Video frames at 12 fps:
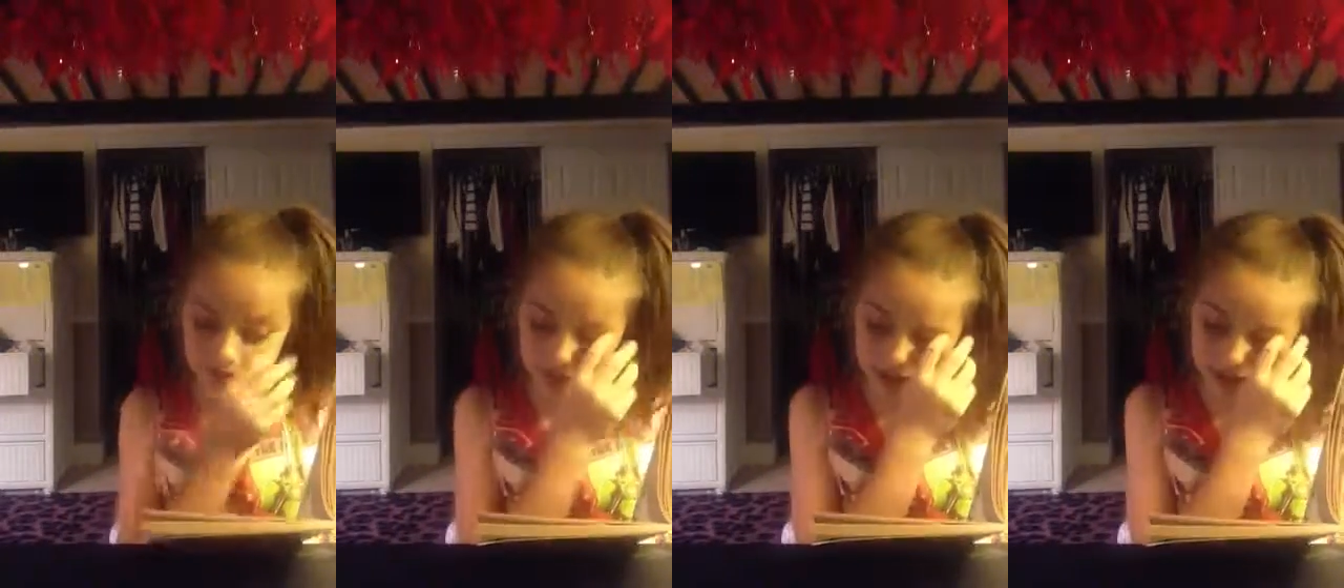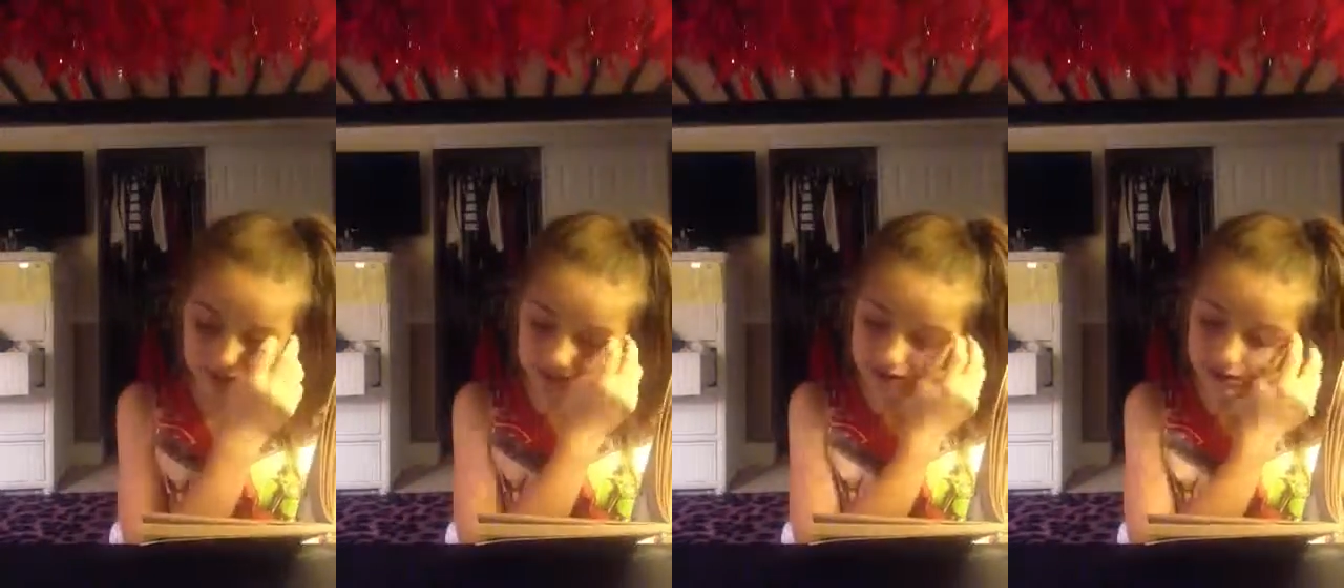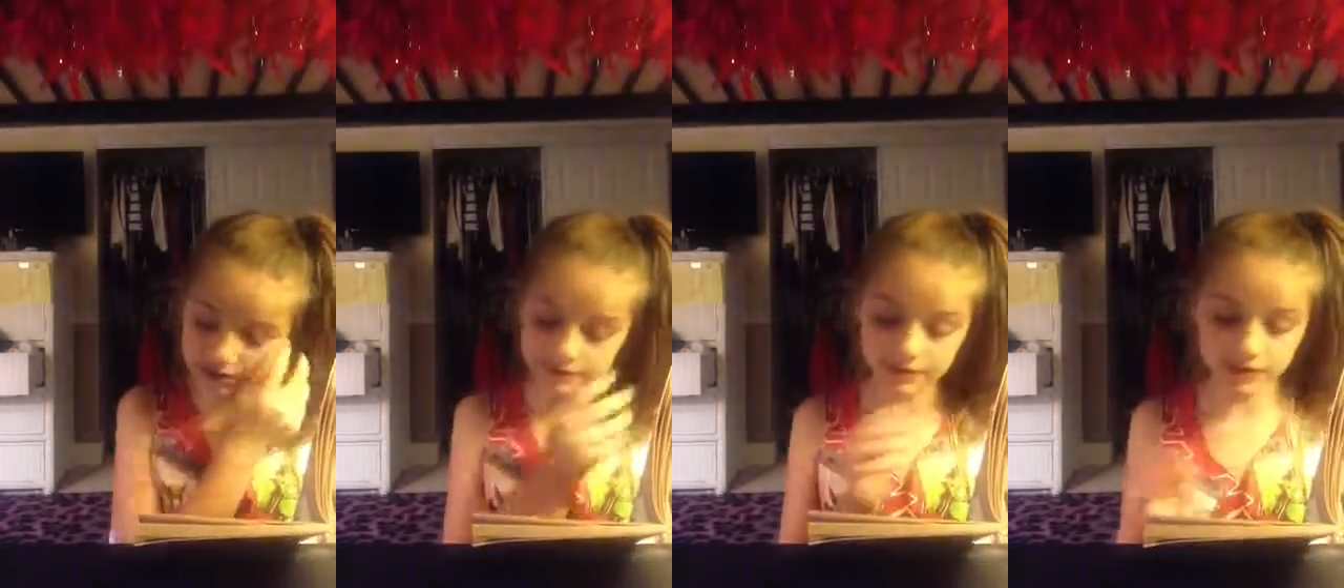pants with
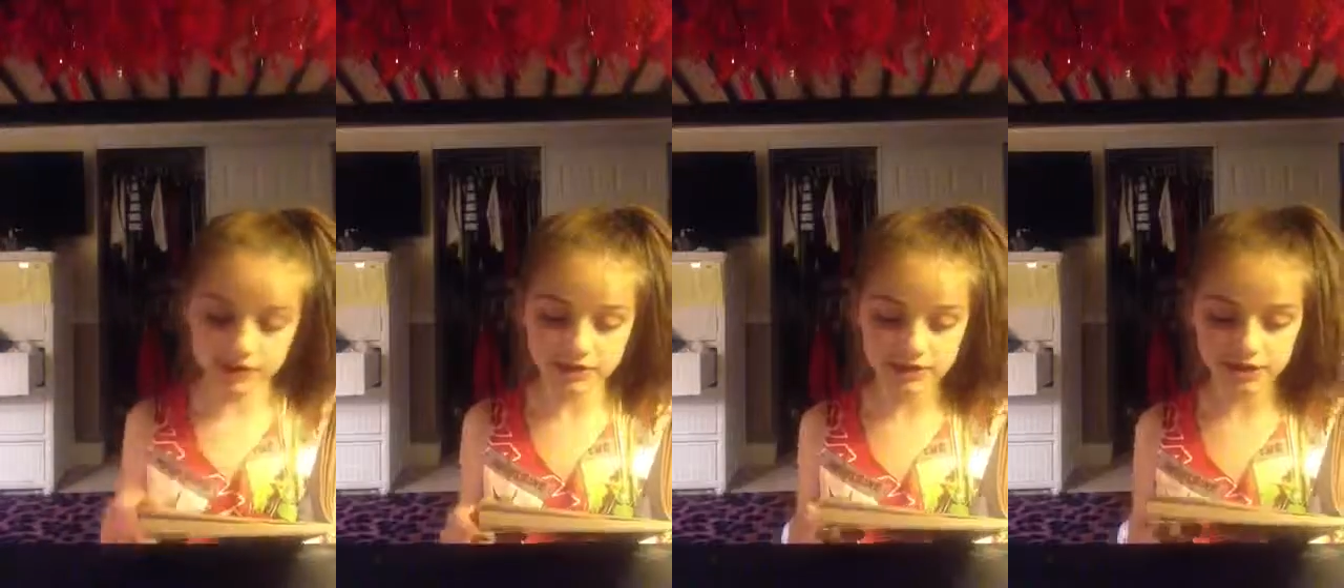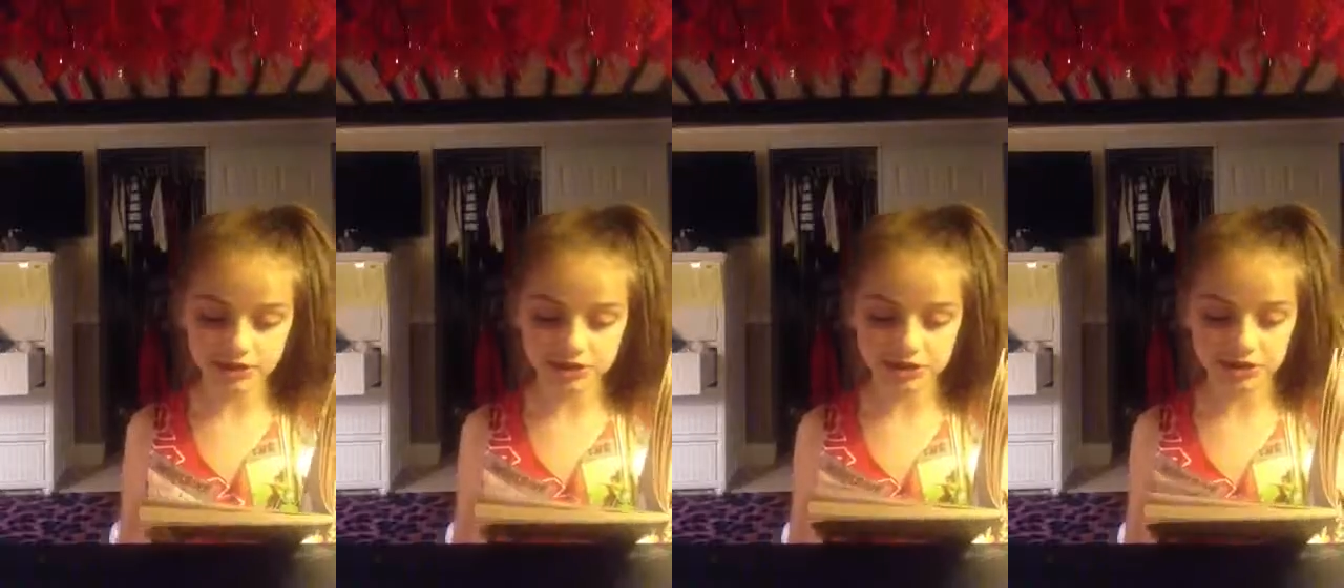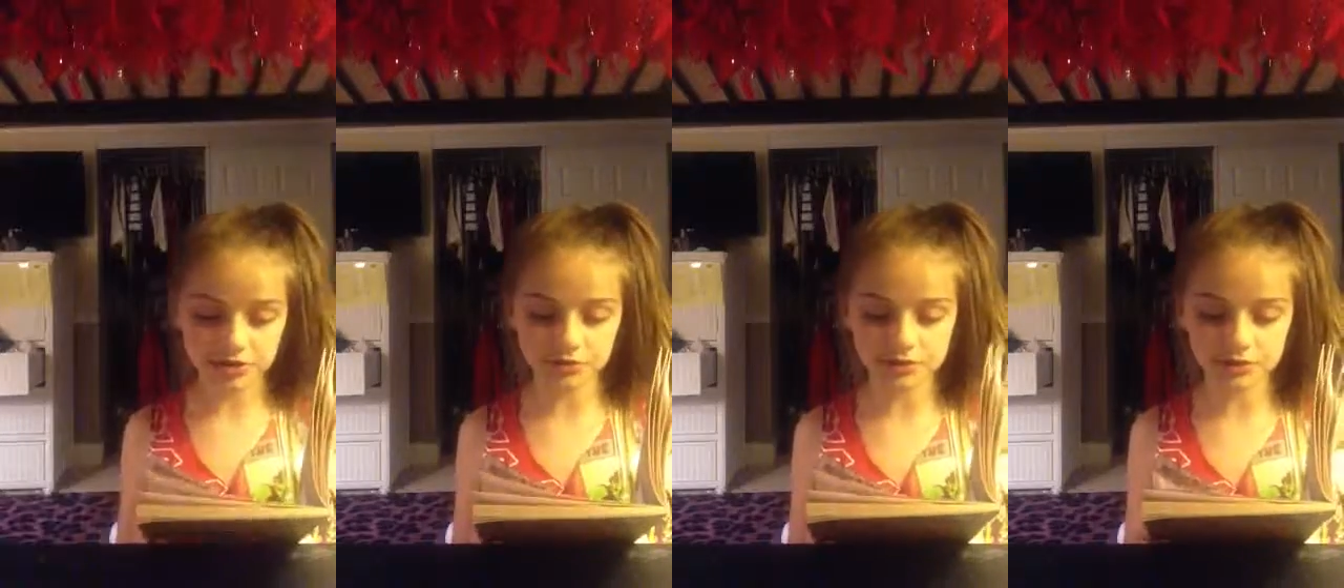suspenders and a
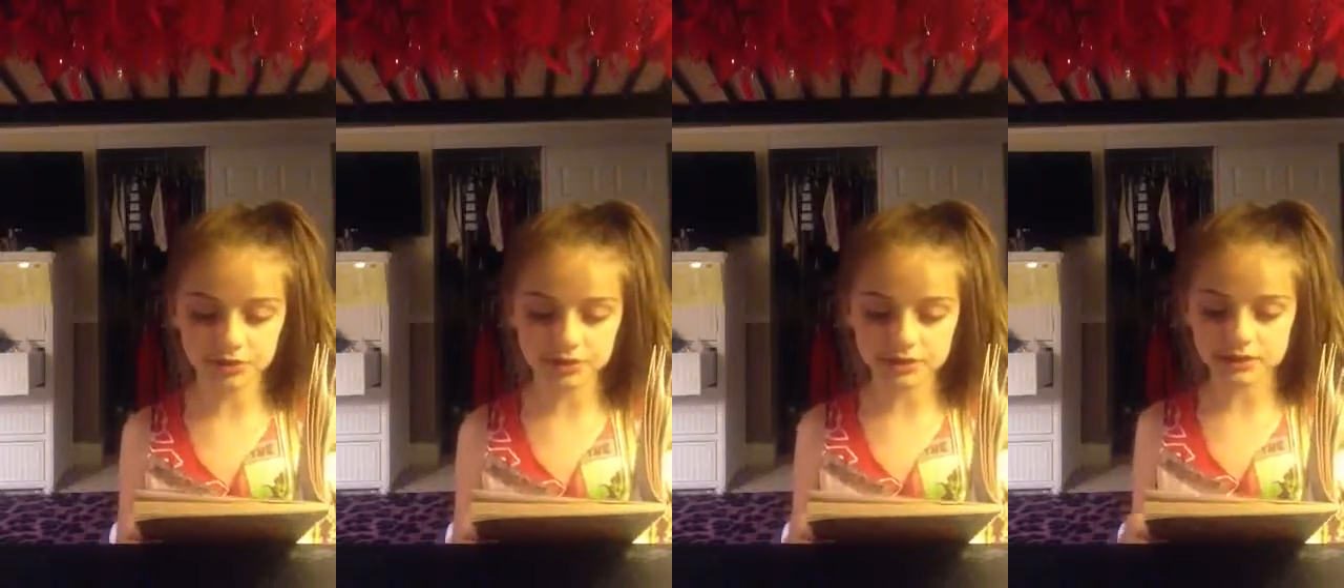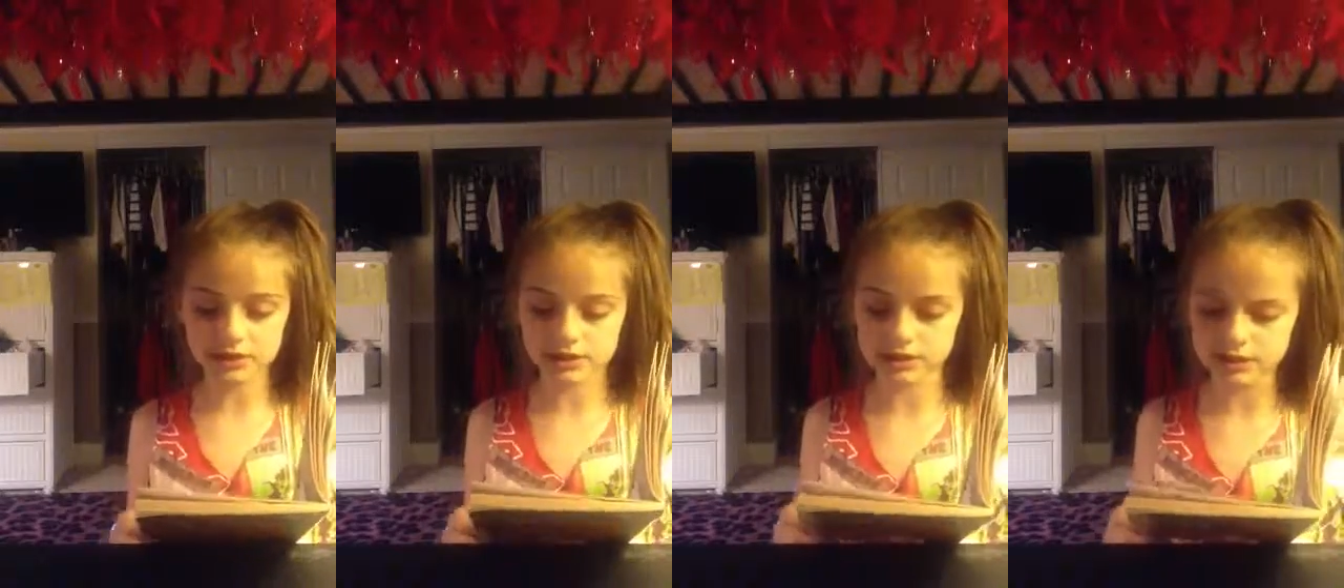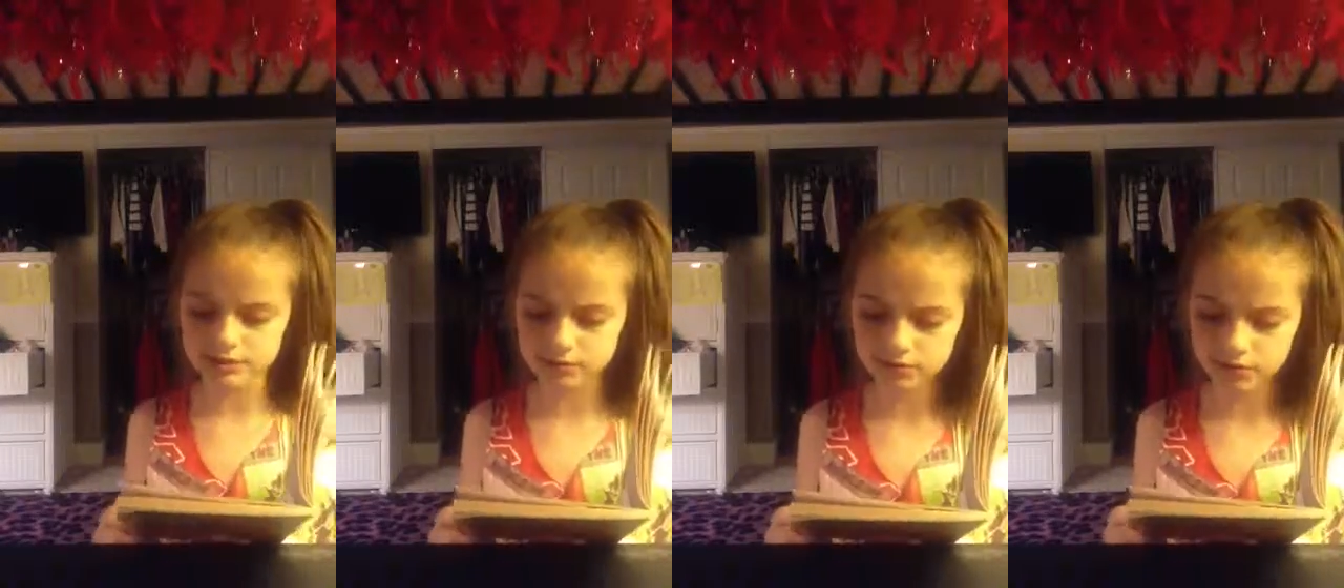shirt with the
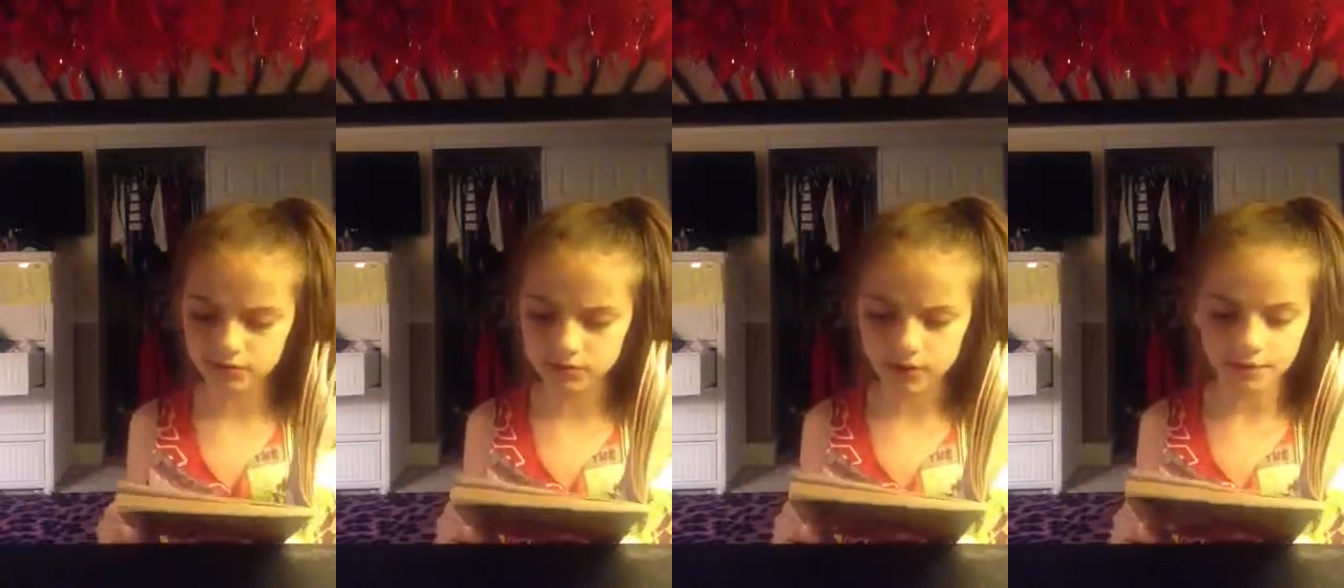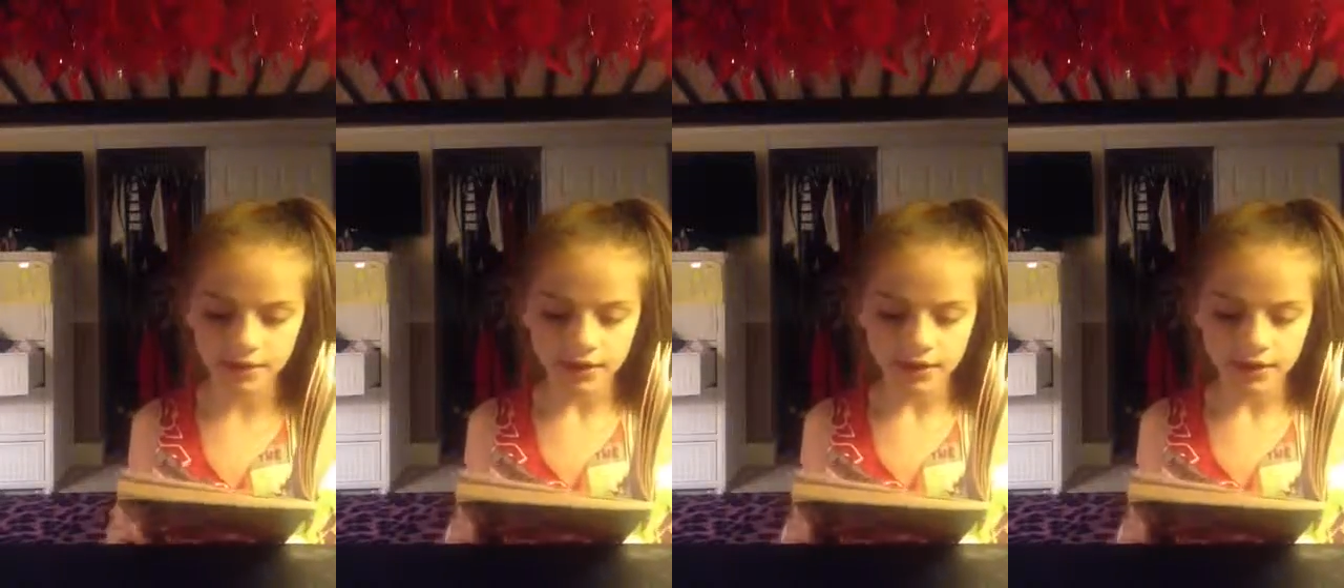sleeves rolled up.